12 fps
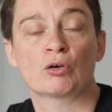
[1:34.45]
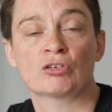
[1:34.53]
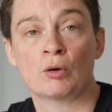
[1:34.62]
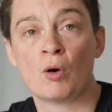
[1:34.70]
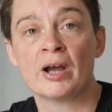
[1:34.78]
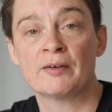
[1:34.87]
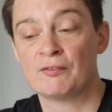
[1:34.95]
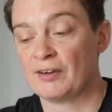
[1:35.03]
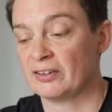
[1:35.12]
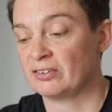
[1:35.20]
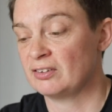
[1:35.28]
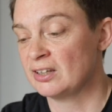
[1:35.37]
So I
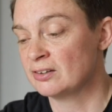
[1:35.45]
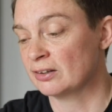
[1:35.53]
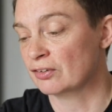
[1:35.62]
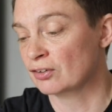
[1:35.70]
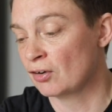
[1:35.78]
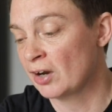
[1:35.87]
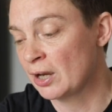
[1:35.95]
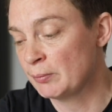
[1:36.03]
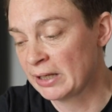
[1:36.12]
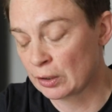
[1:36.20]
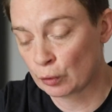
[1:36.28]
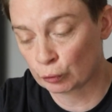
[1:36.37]
invested, at the time
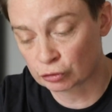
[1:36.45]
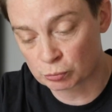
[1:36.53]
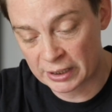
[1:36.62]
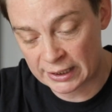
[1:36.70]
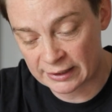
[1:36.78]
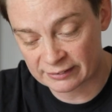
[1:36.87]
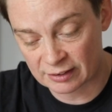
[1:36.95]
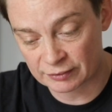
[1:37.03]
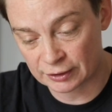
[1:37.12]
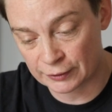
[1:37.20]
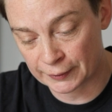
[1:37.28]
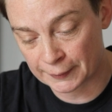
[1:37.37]
it cost me, let's have a
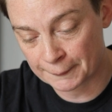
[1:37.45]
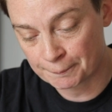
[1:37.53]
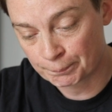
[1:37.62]
look,